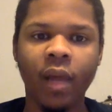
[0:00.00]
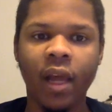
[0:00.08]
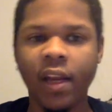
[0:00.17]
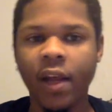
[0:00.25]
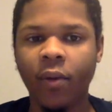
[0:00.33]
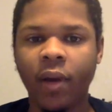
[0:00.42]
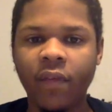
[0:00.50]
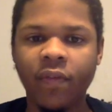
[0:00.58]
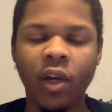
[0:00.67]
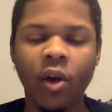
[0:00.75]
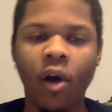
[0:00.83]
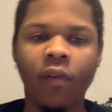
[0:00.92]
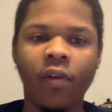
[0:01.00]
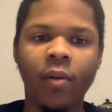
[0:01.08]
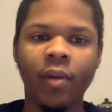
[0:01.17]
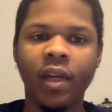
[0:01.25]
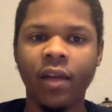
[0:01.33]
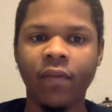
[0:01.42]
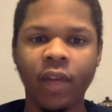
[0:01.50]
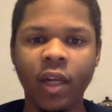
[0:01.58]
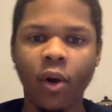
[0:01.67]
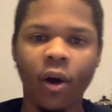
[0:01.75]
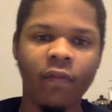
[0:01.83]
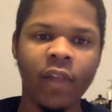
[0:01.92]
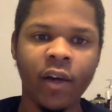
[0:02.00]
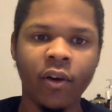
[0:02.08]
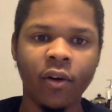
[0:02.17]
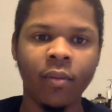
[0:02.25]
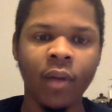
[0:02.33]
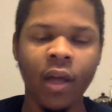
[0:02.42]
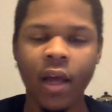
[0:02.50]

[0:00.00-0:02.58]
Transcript: And then when they feed off him, he can feed off them